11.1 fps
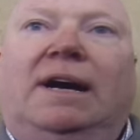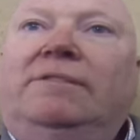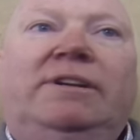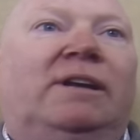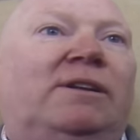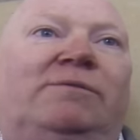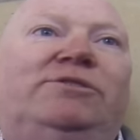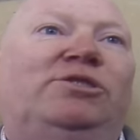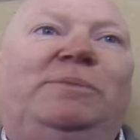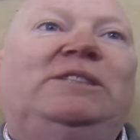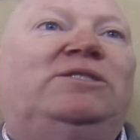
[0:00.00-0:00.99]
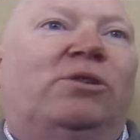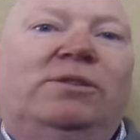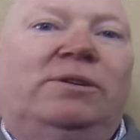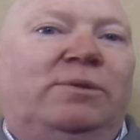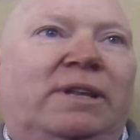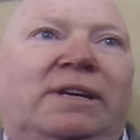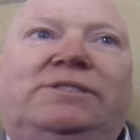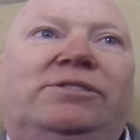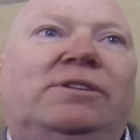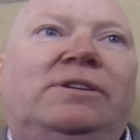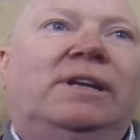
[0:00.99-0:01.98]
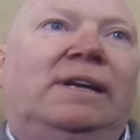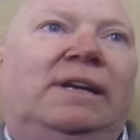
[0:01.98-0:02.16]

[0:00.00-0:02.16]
have, I've just been talking to her, that's all.